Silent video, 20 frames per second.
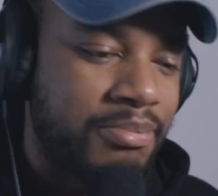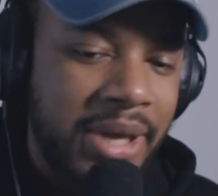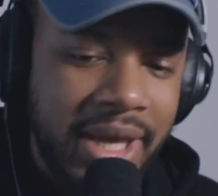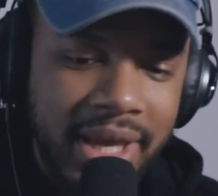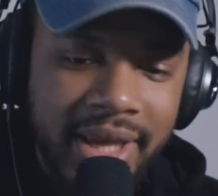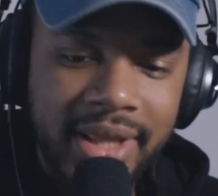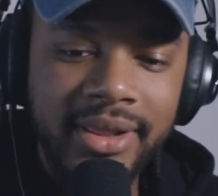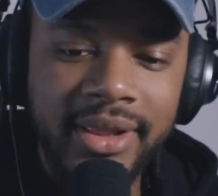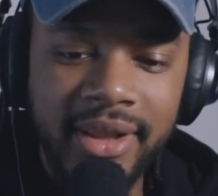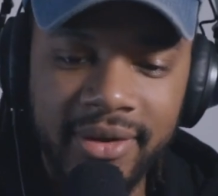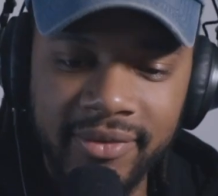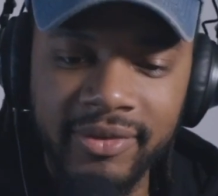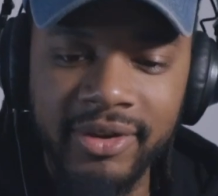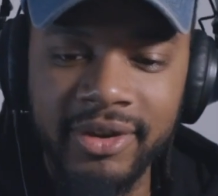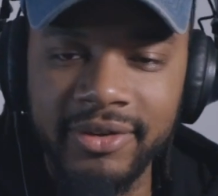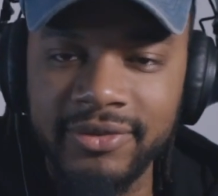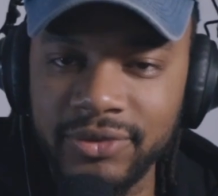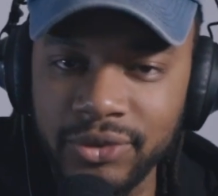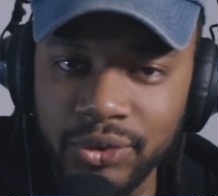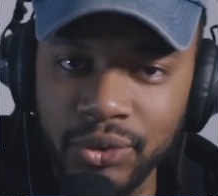Bean
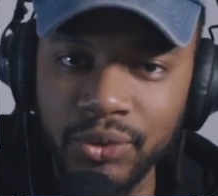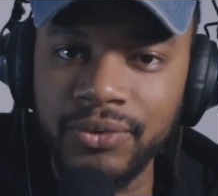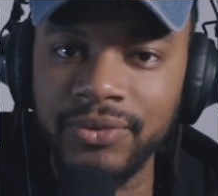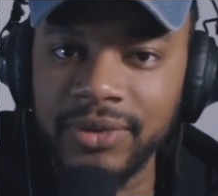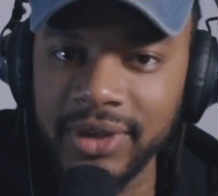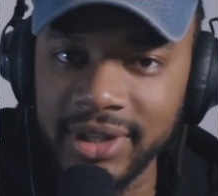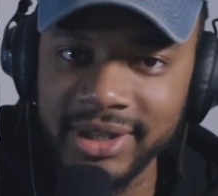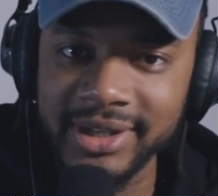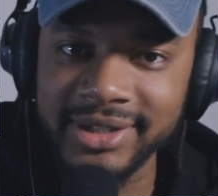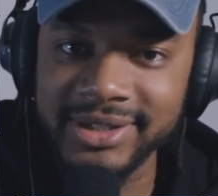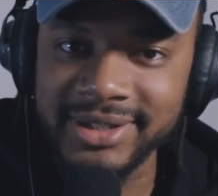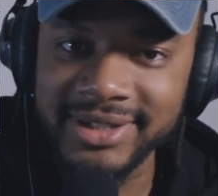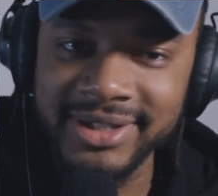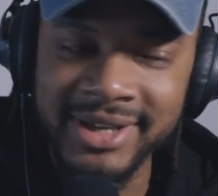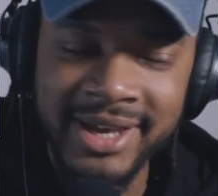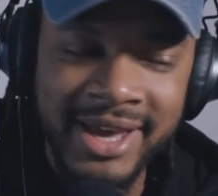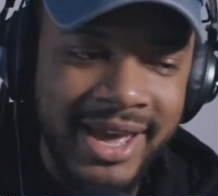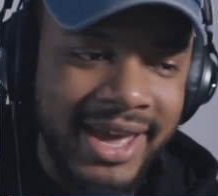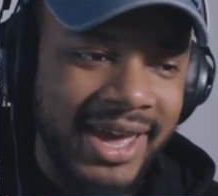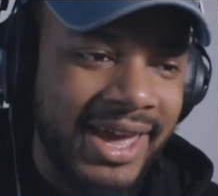level of goofiness,
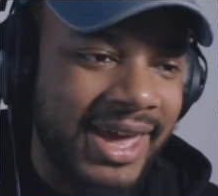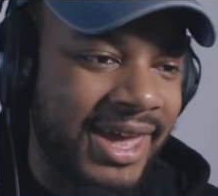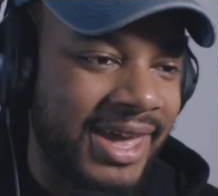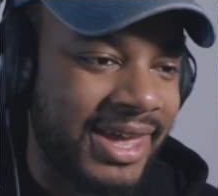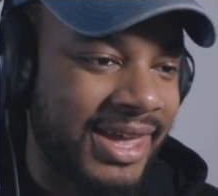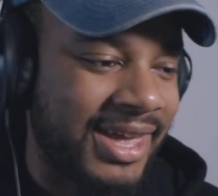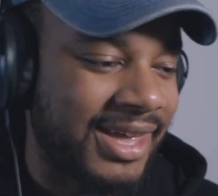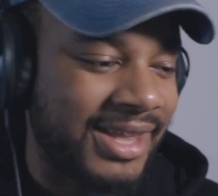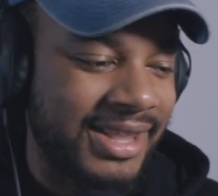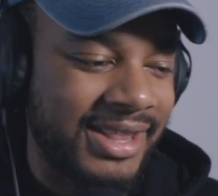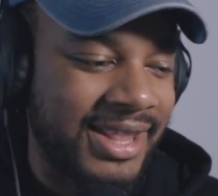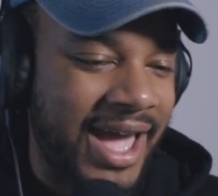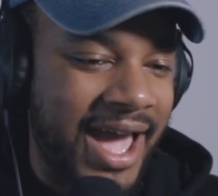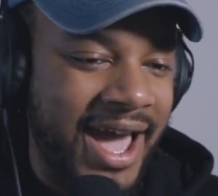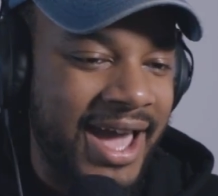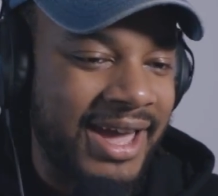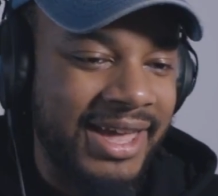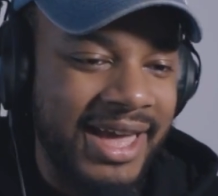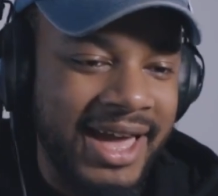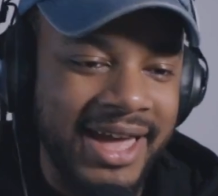and
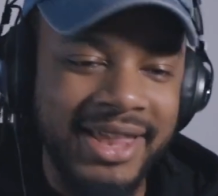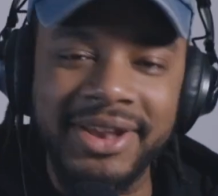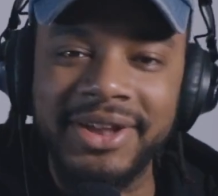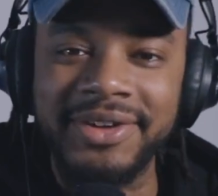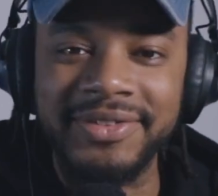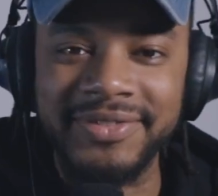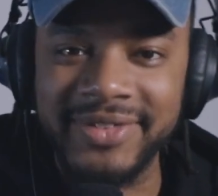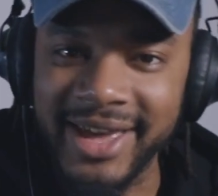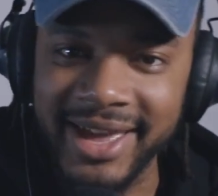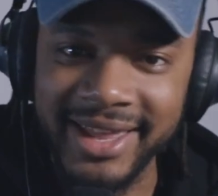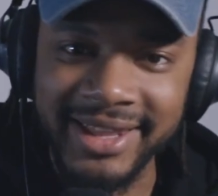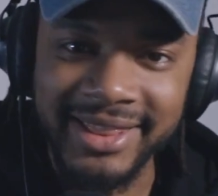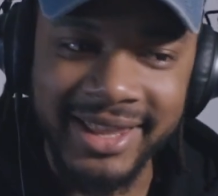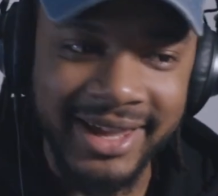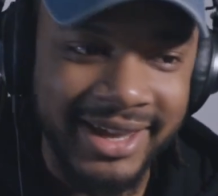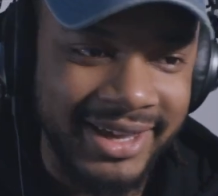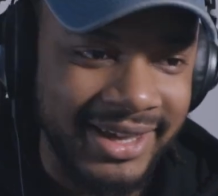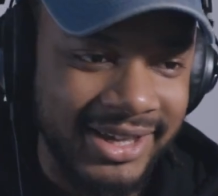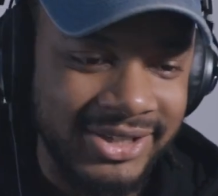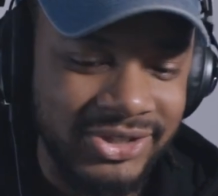I I love that.
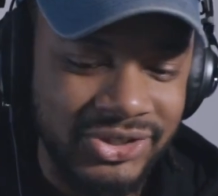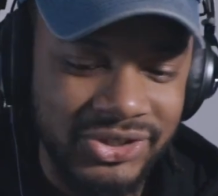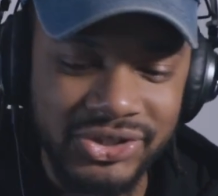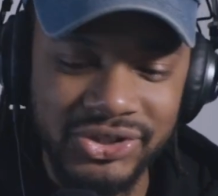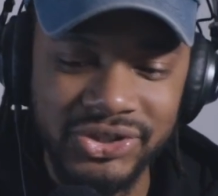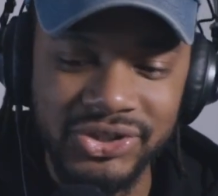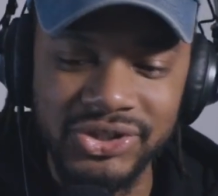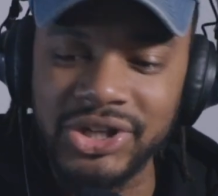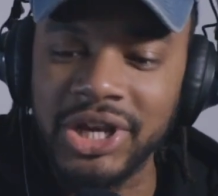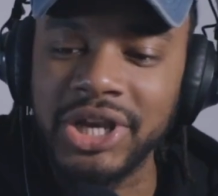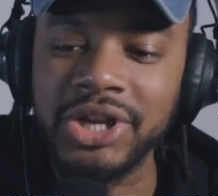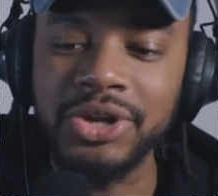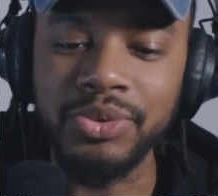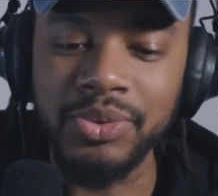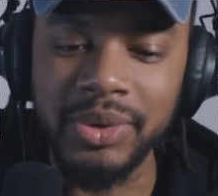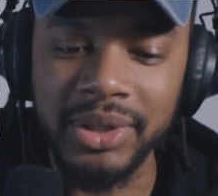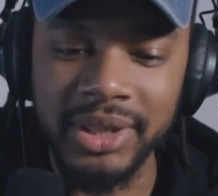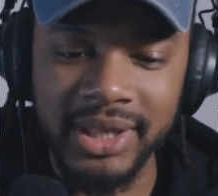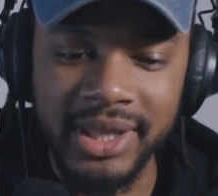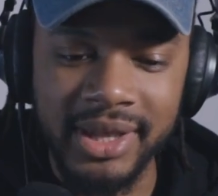Like, it's just
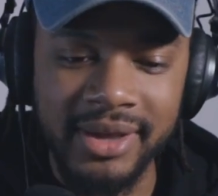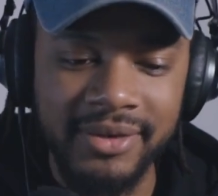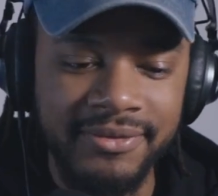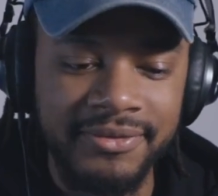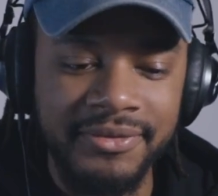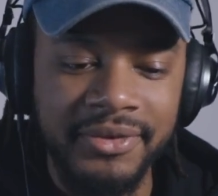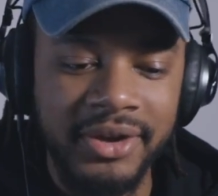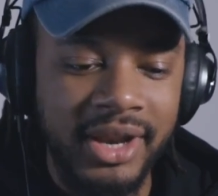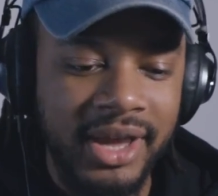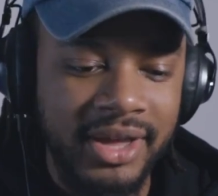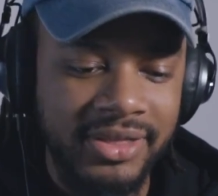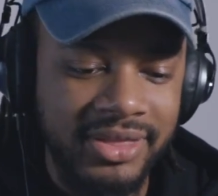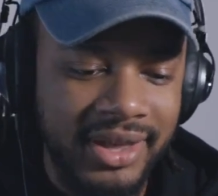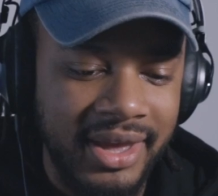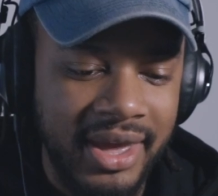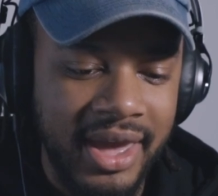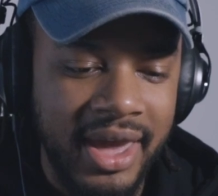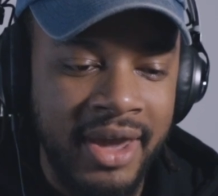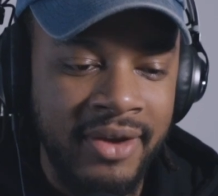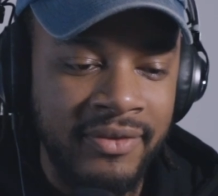genuinely funny. I
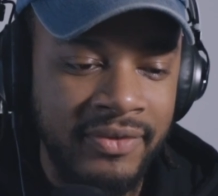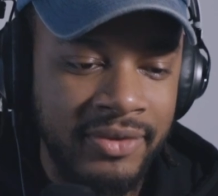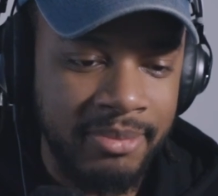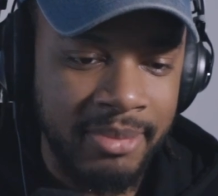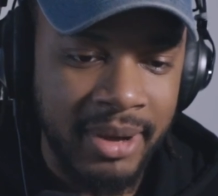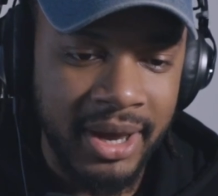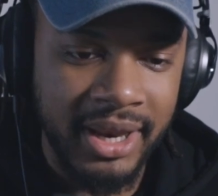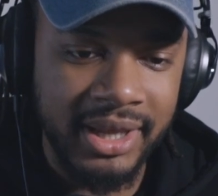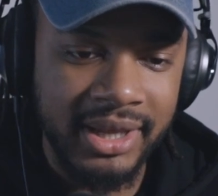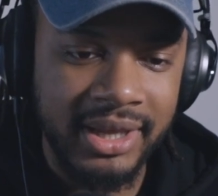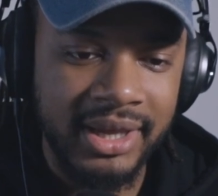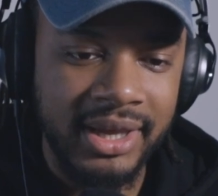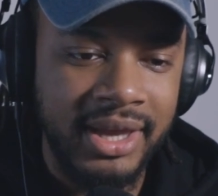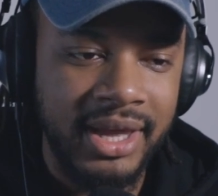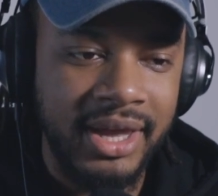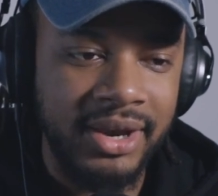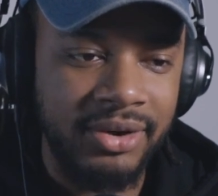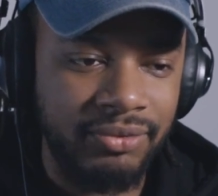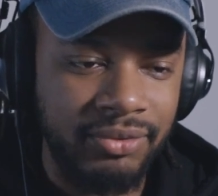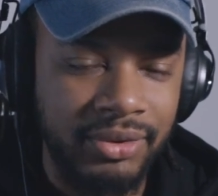think everybody can
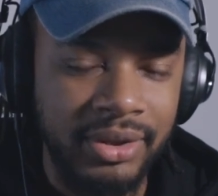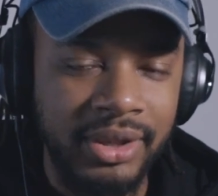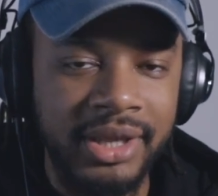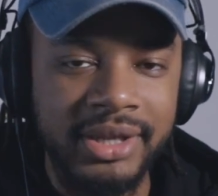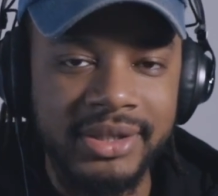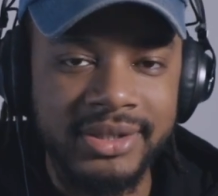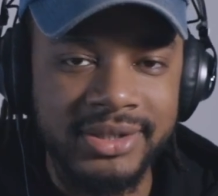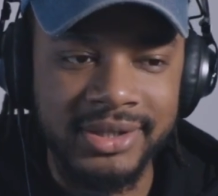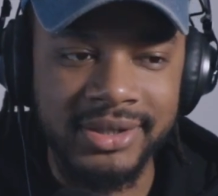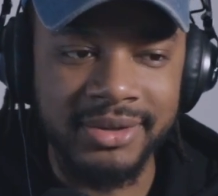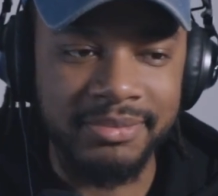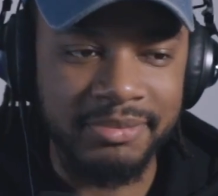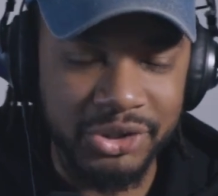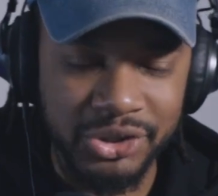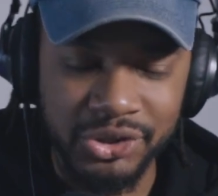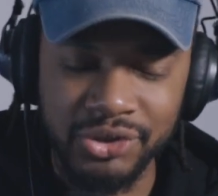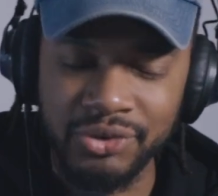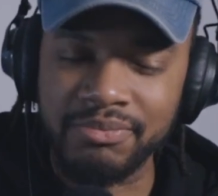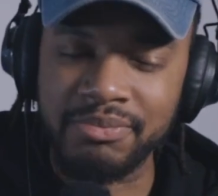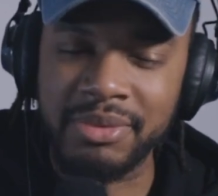kind of relate to
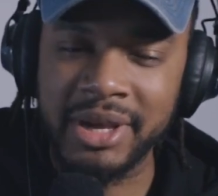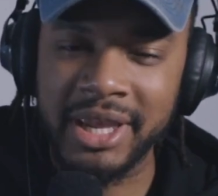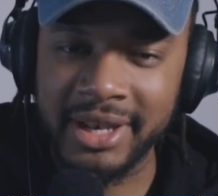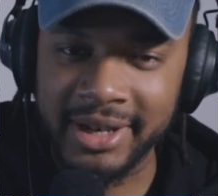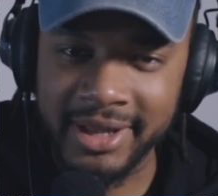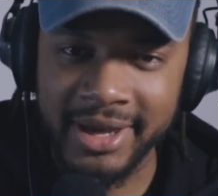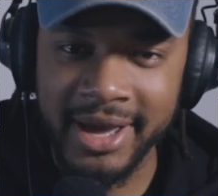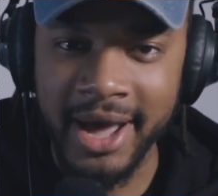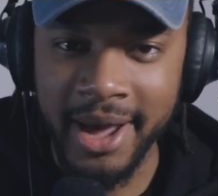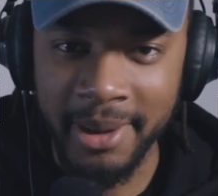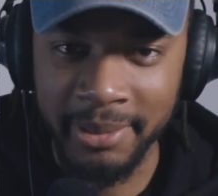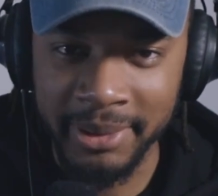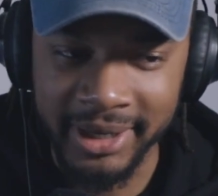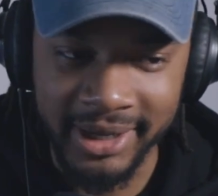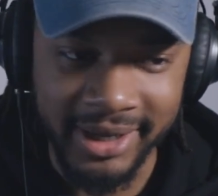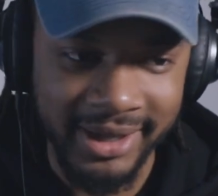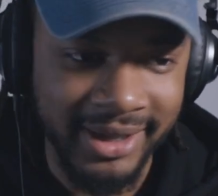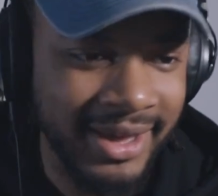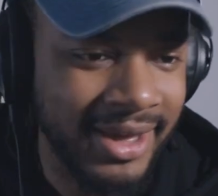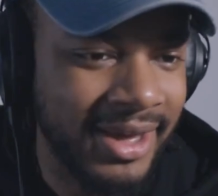Mister Bean
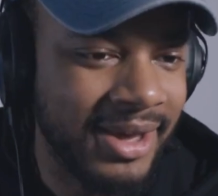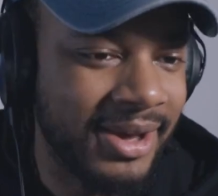comedy,